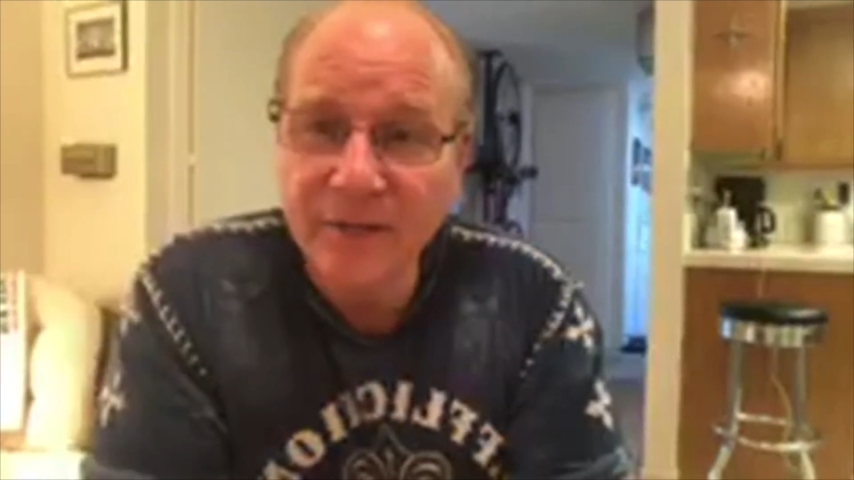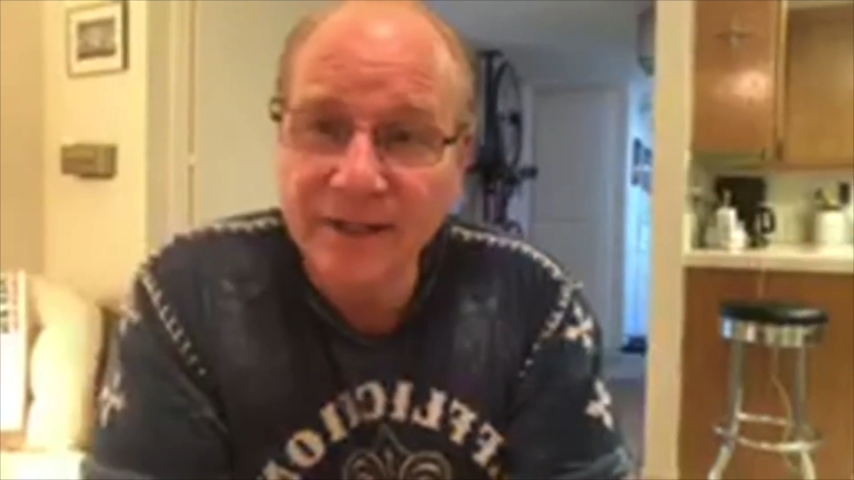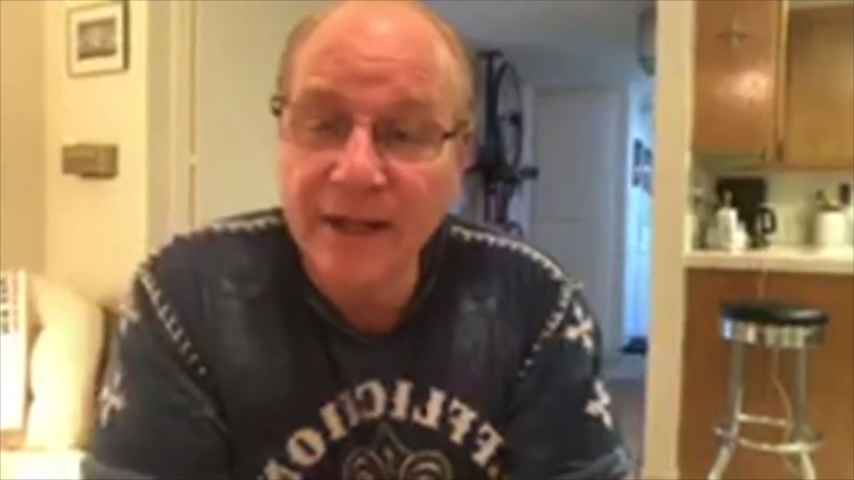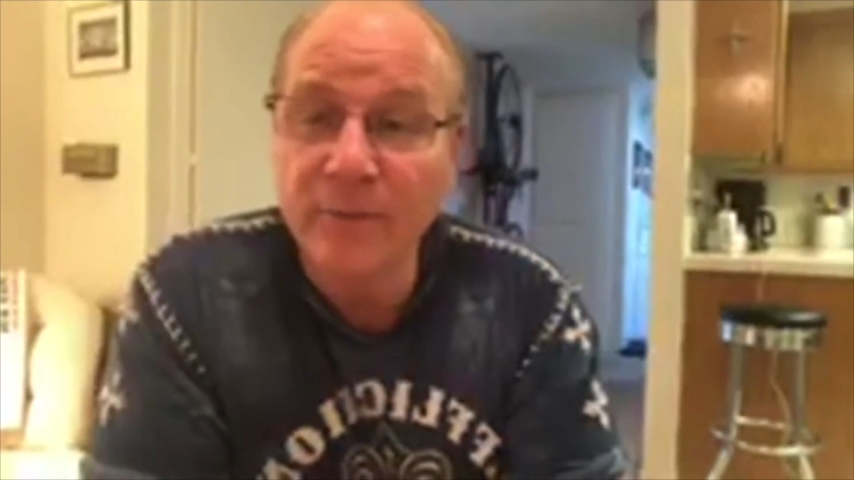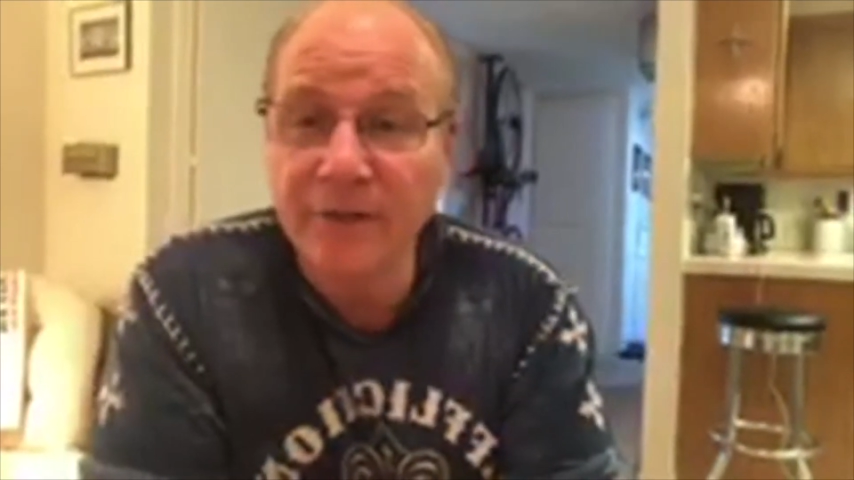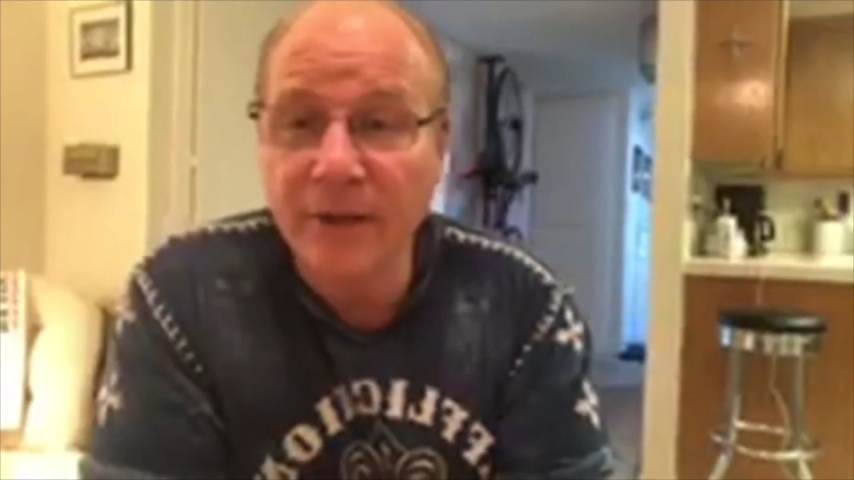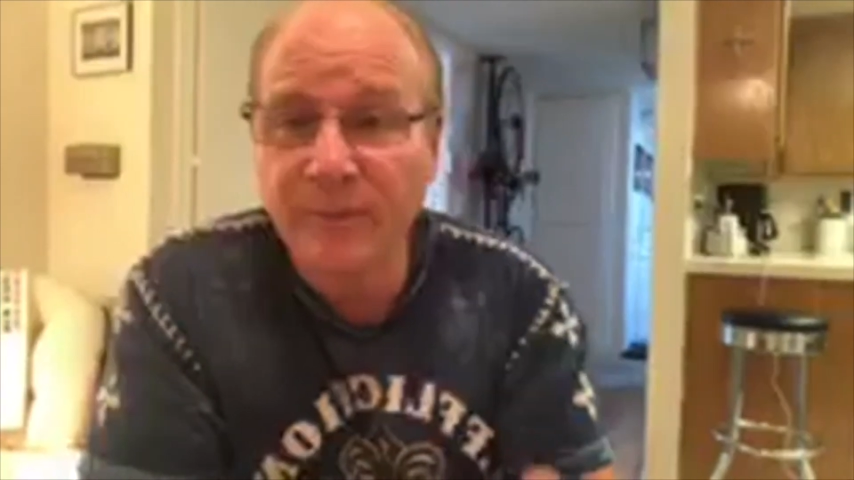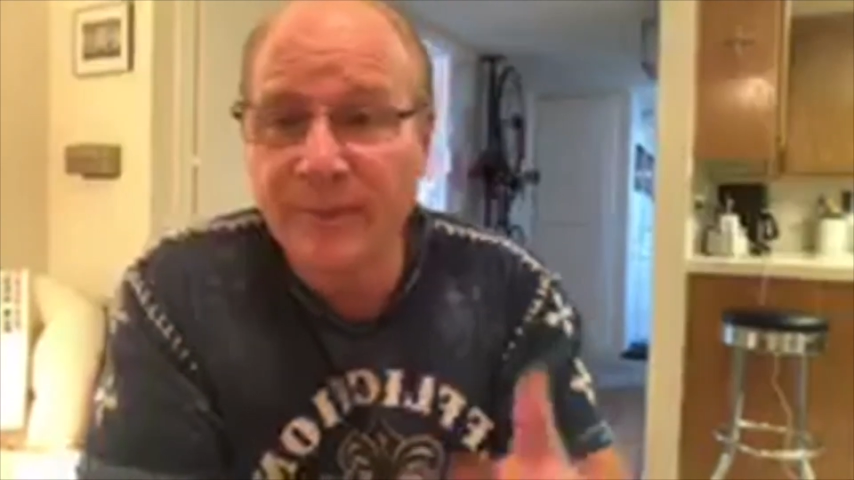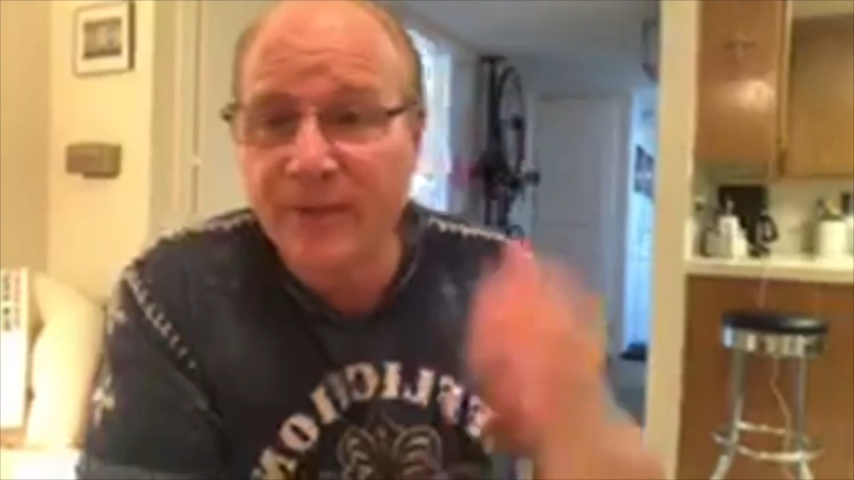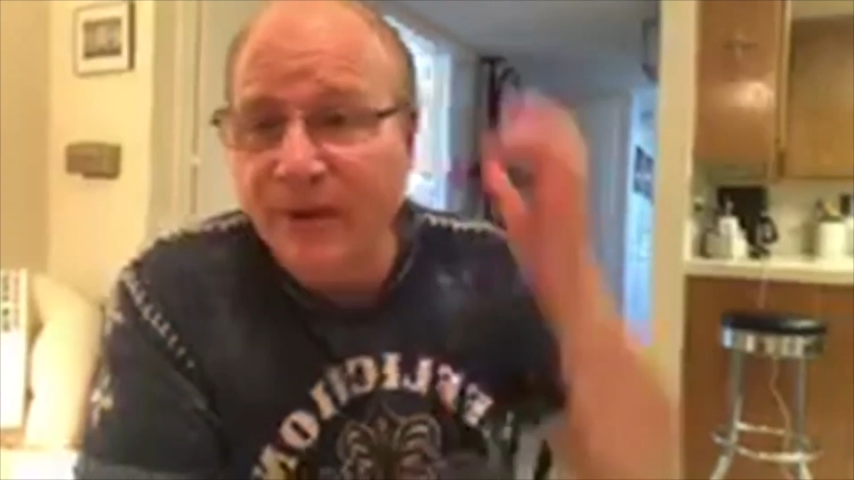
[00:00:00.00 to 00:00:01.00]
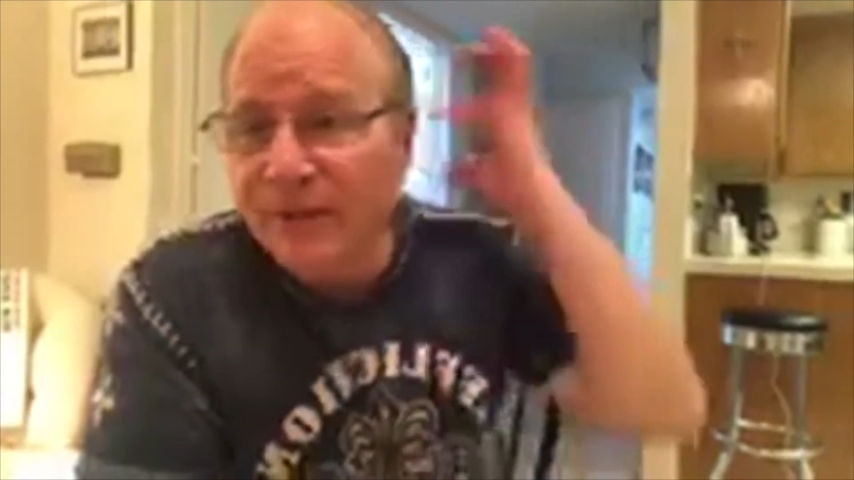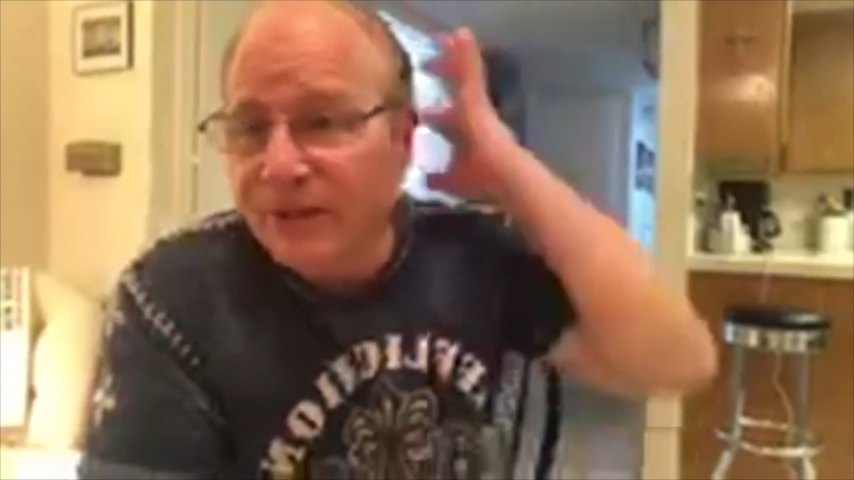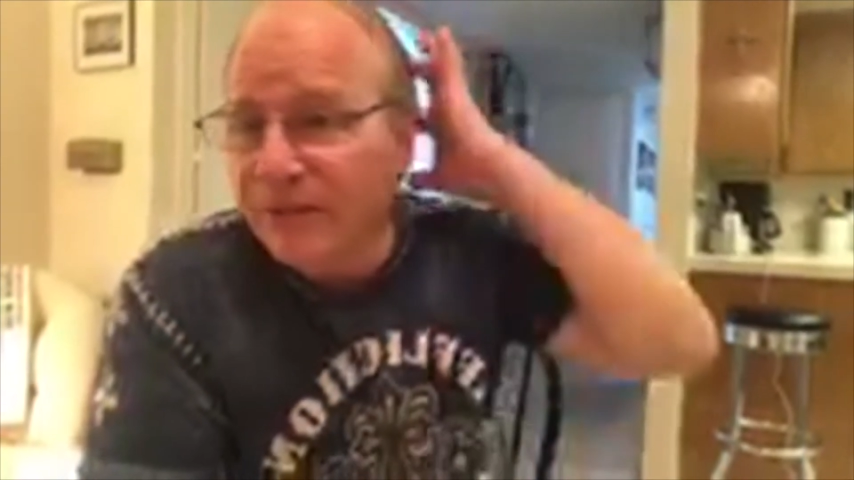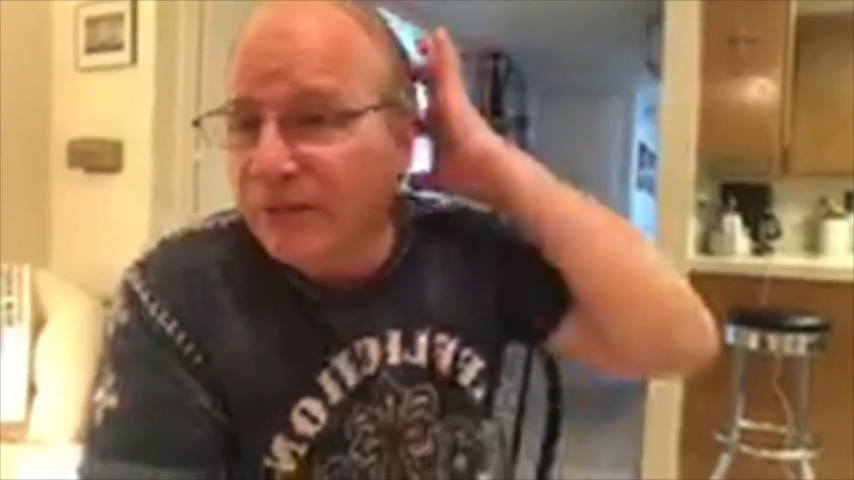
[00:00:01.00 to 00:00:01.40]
like that would be great too.